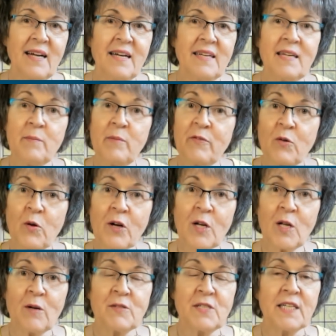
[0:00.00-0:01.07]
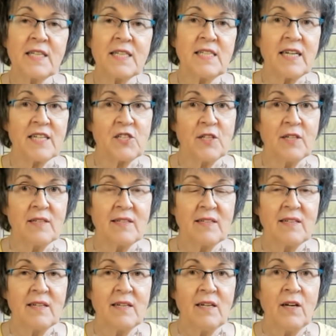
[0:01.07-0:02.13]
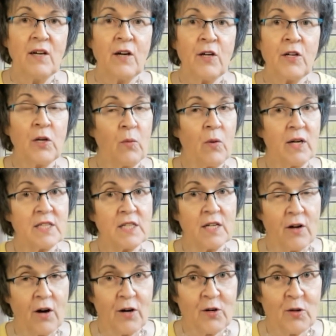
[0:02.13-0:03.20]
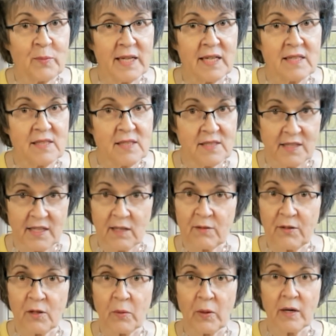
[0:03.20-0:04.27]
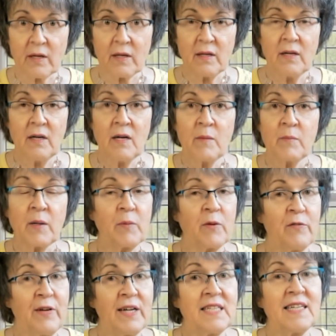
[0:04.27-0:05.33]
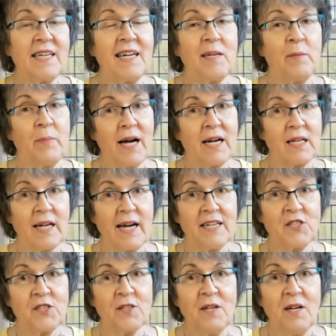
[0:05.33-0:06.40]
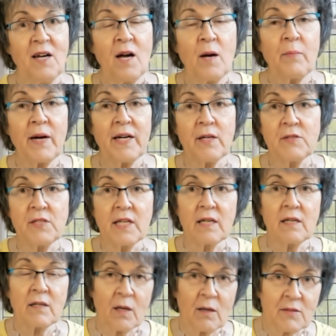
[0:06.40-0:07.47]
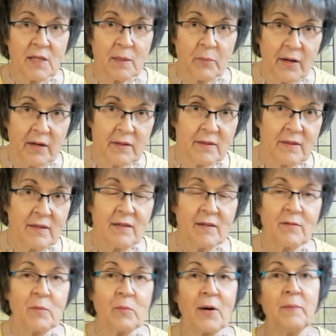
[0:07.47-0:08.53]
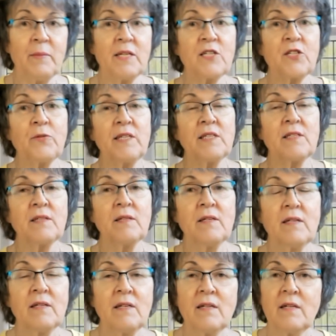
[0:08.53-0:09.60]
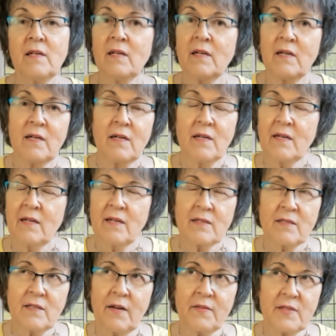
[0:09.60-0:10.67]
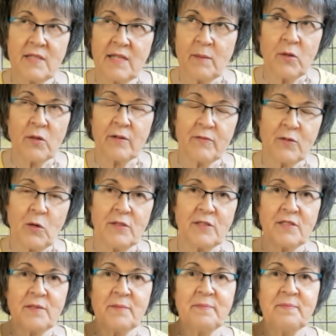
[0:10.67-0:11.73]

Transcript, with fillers: Then before closing the session, you want to not only seal your work, but prevent any backlash by using Closing Prayer from Bride Ministries. It's not the same book, of course.